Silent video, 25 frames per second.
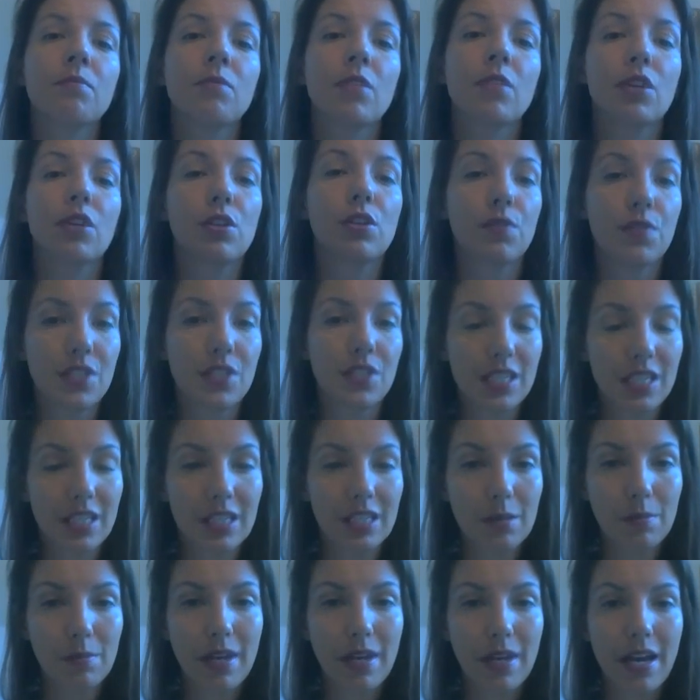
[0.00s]
You've seen
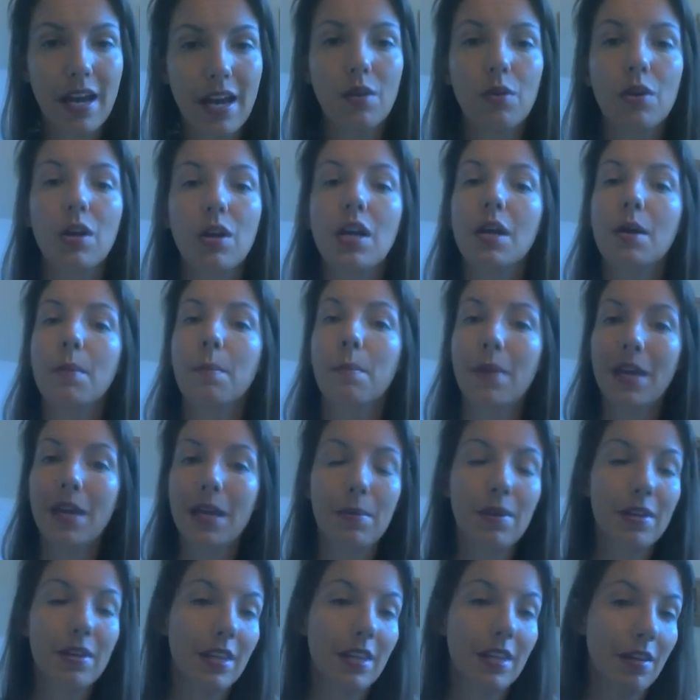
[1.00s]
them now.
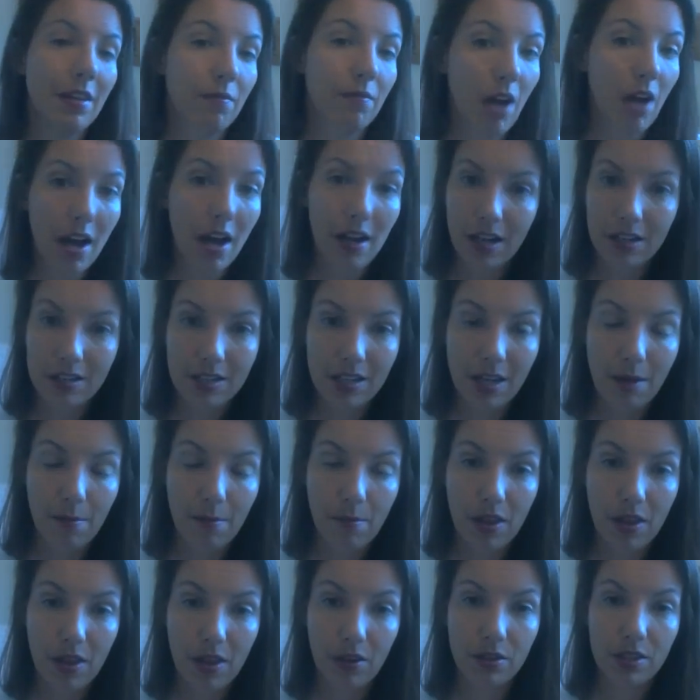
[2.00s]
Maybe they've gone on some
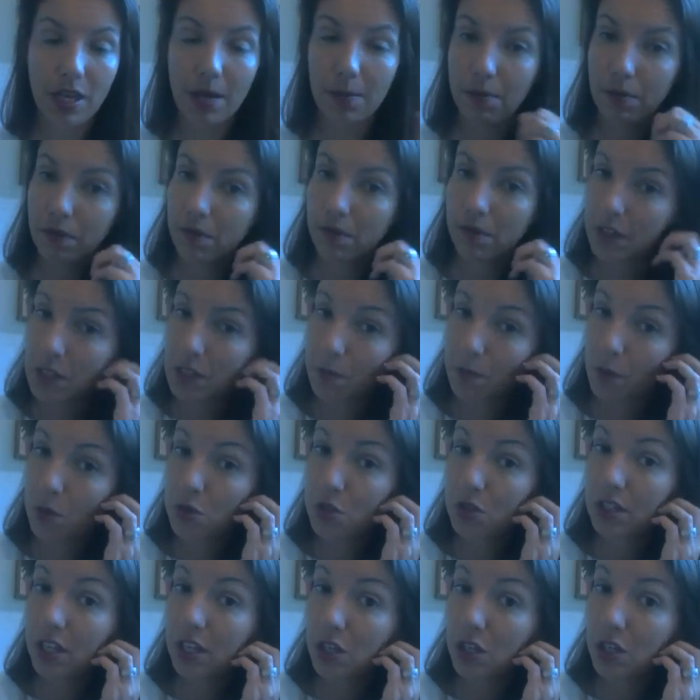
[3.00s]
other type of
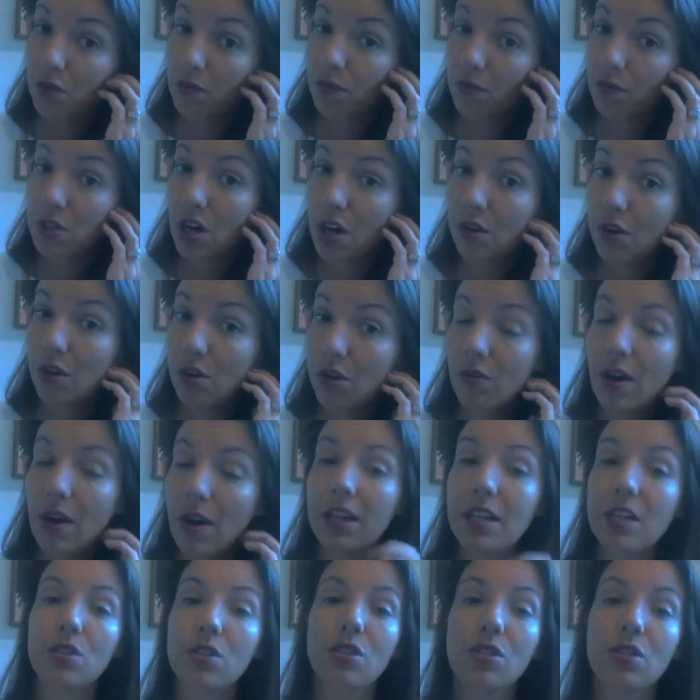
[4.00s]
exposure that you've done
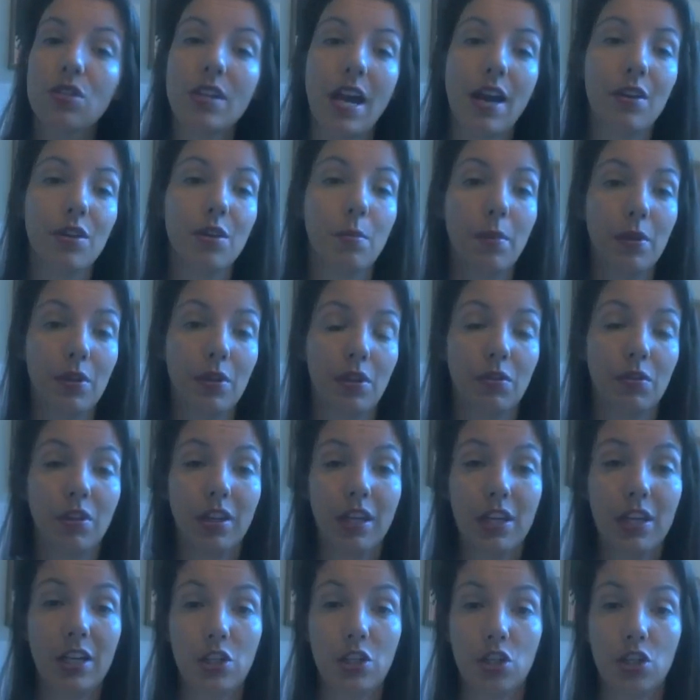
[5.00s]
already. So now you're building a
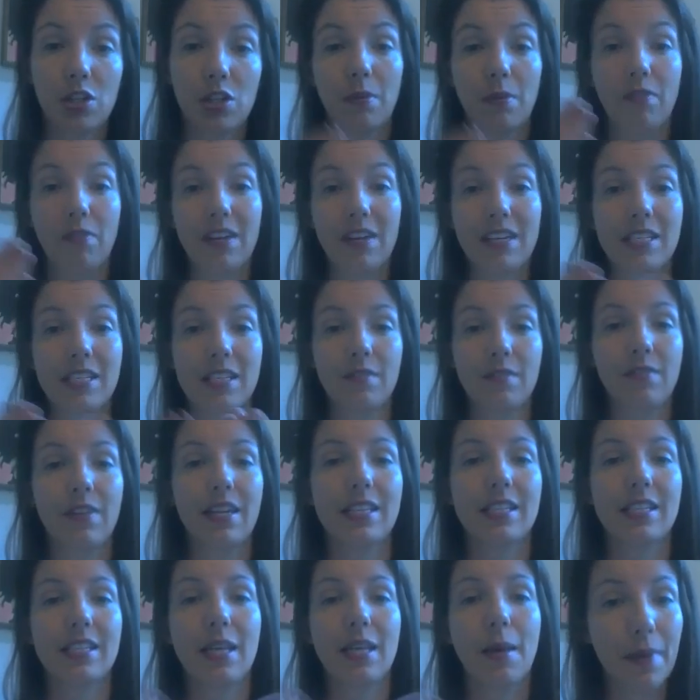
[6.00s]
relationship of
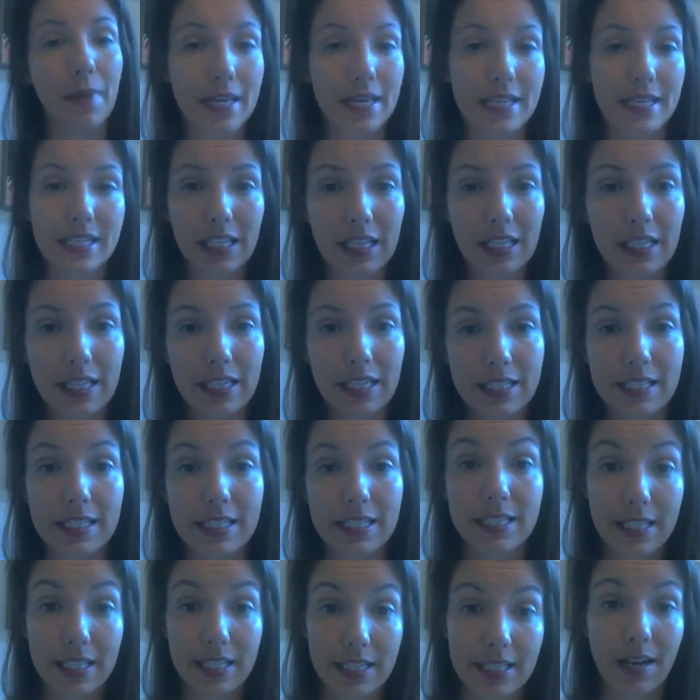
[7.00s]
face-to-face. And basically it's a
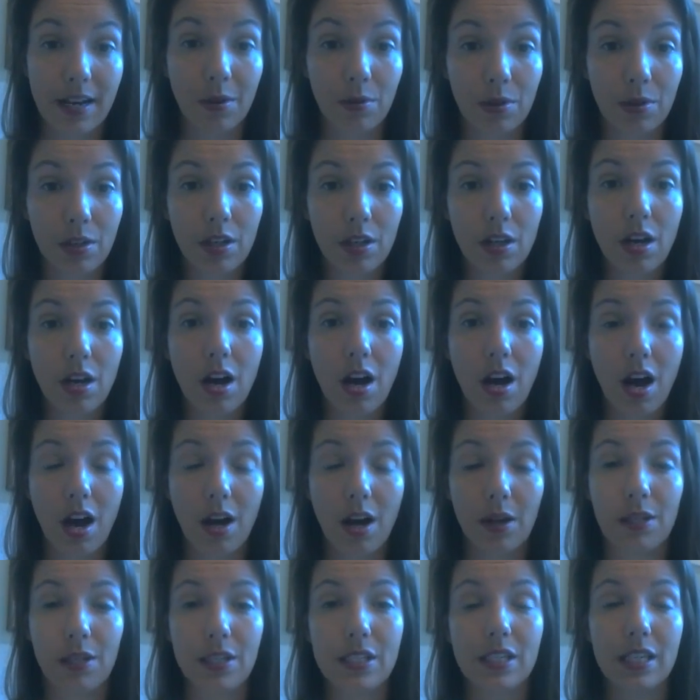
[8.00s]
sit-down.
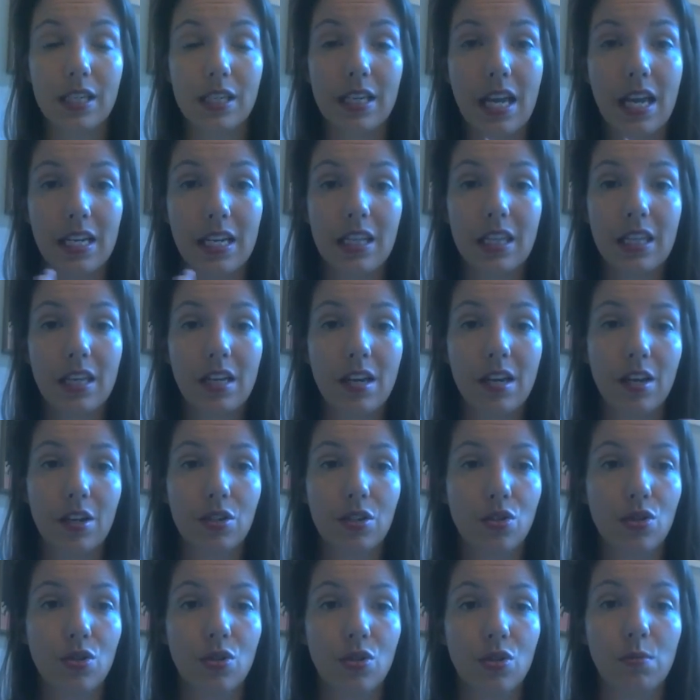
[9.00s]
Honestly, anything on a
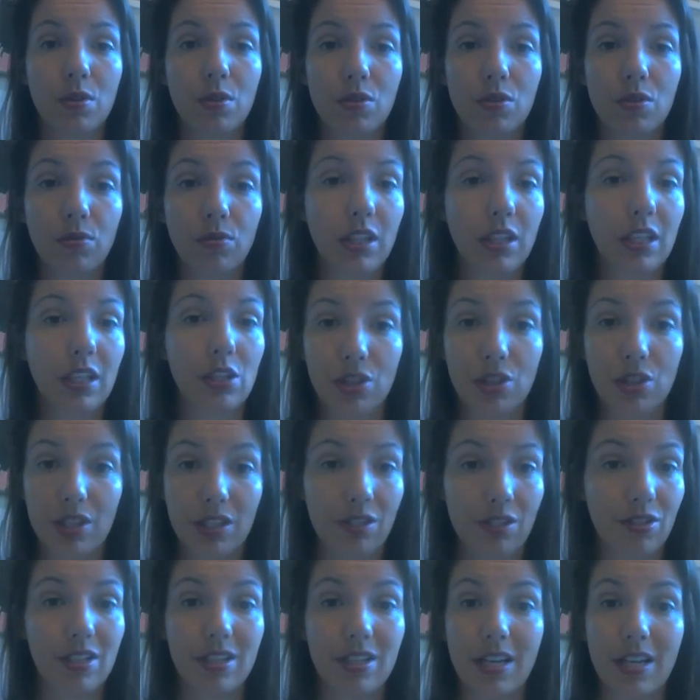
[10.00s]
Zoom is really just a
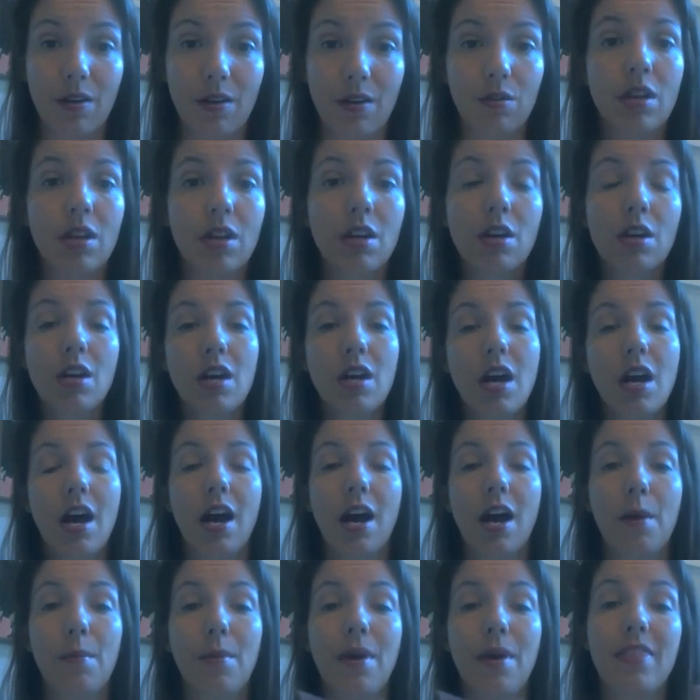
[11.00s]
sit-down.
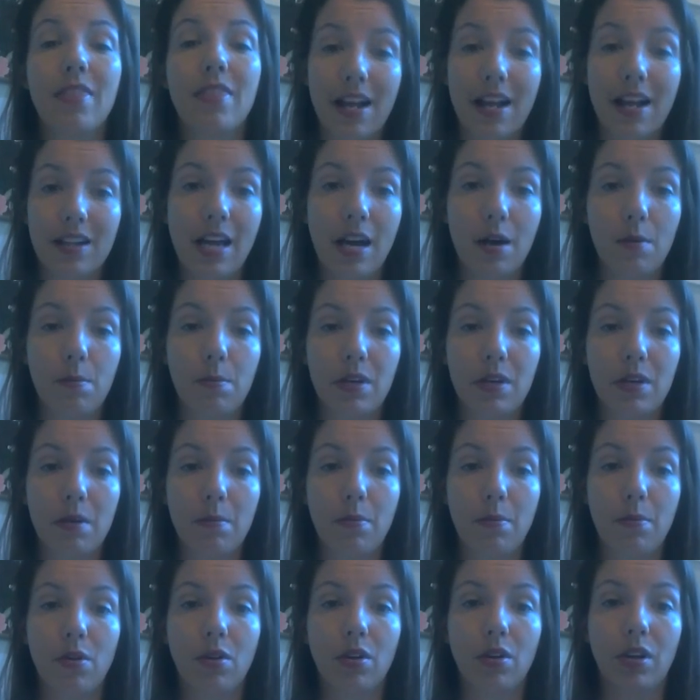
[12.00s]
And that's how
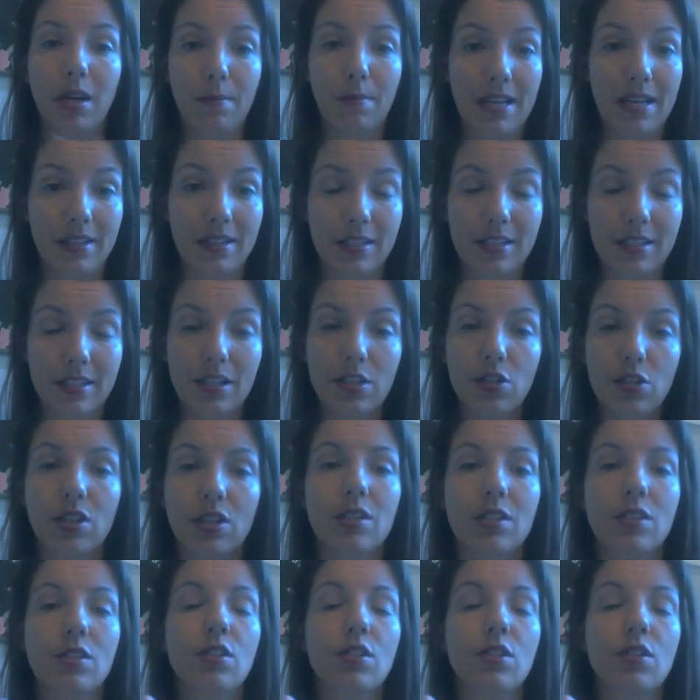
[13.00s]
people can make decisions.